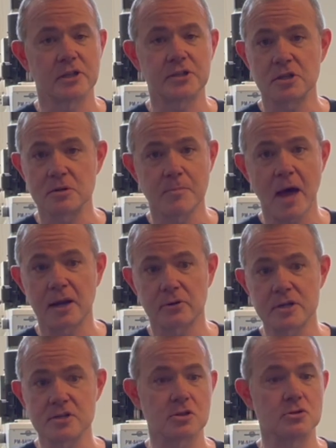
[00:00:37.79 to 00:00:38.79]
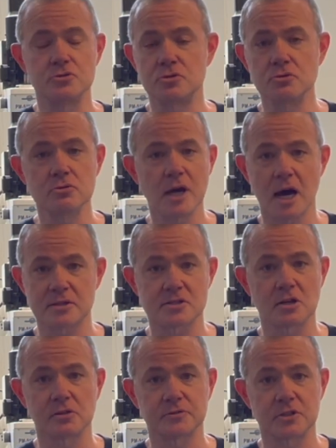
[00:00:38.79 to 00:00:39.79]
Lithium batteries do not
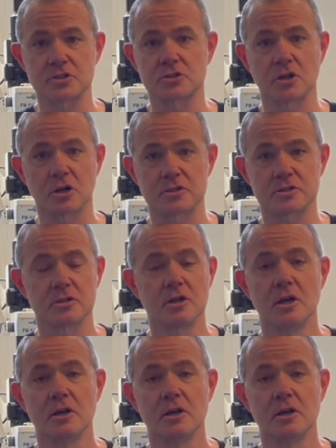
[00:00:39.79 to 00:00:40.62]
self-discharge.